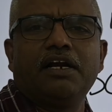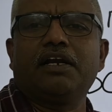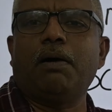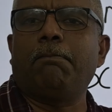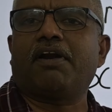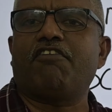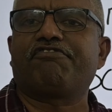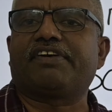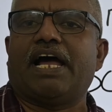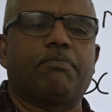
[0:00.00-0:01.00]
Number
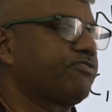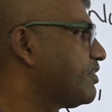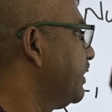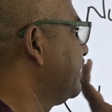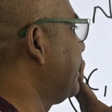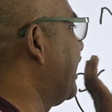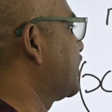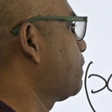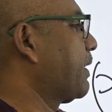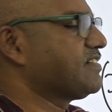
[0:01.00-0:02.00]
of terms in the
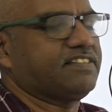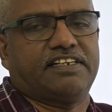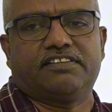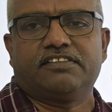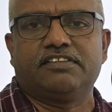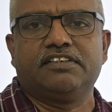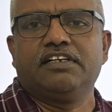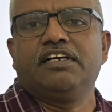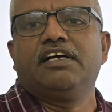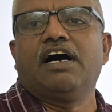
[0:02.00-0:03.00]
expression,
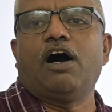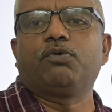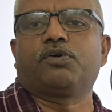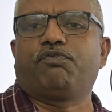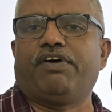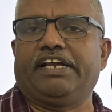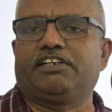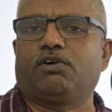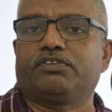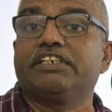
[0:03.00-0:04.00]
how to
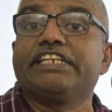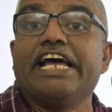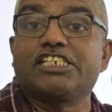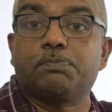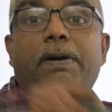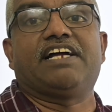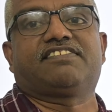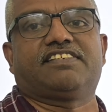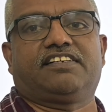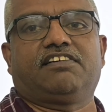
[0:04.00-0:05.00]
find out in the
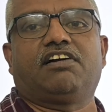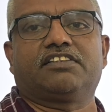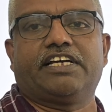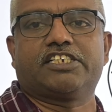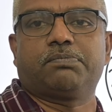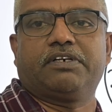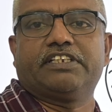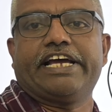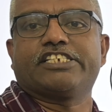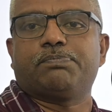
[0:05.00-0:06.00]
expansion, not the expansion,
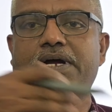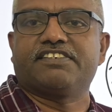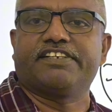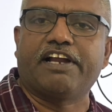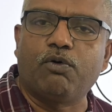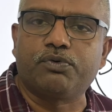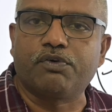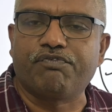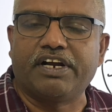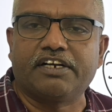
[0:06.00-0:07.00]
the expansion, how
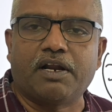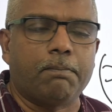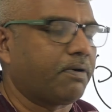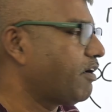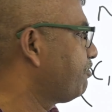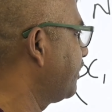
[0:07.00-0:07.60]
to find number of